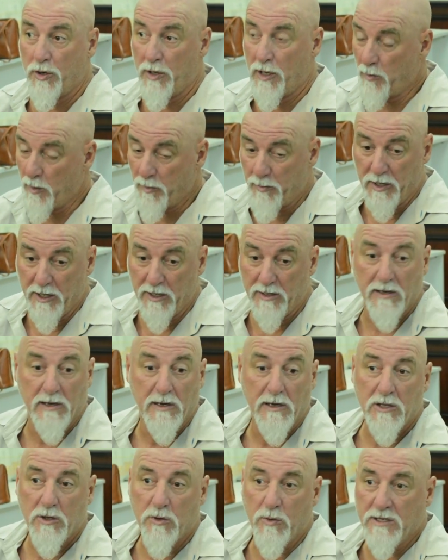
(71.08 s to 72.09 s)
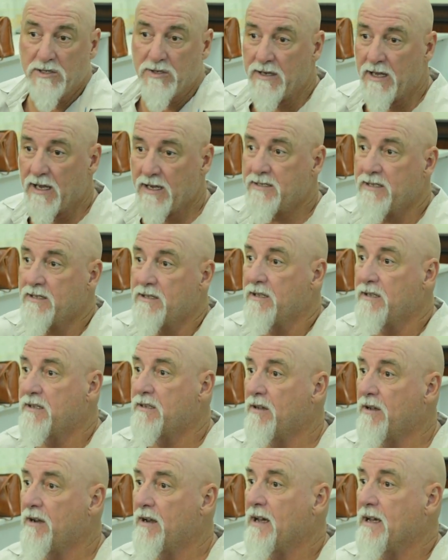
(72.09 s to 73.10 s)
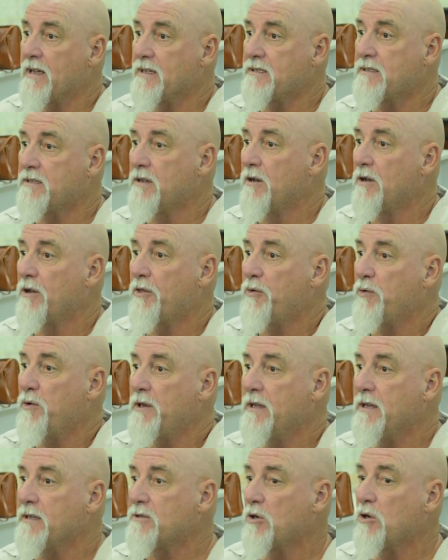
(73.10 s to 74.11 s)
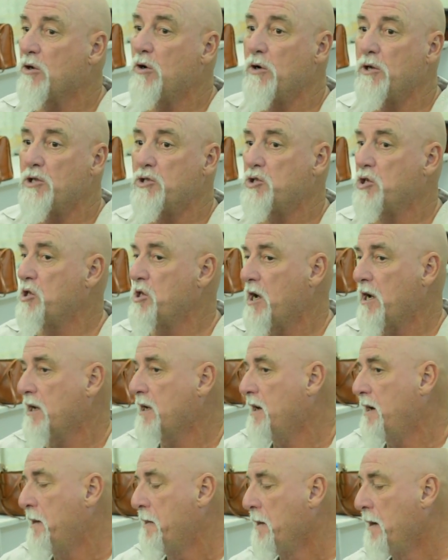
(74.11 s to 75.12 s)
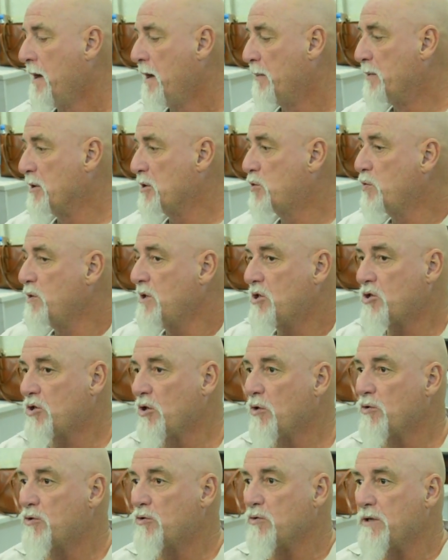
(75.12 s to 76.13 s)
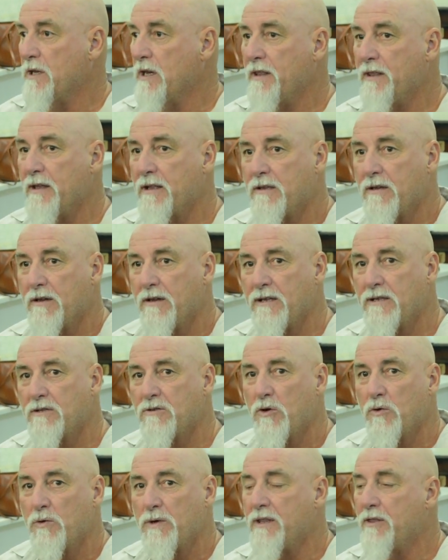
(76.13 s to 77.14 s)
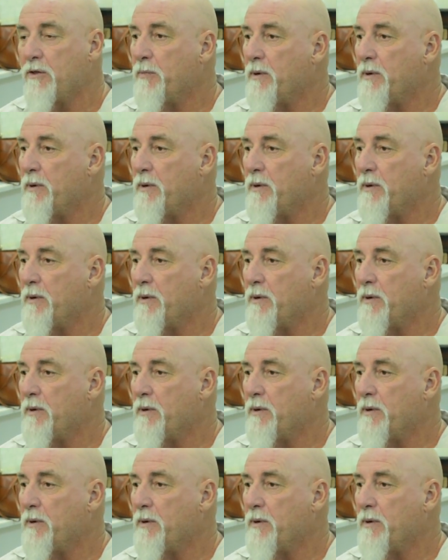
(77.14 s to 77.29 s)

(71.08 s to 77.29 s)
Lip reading: I repeat, it was an accident last 3 days ago in Chinyanga, but we showed today that it's already the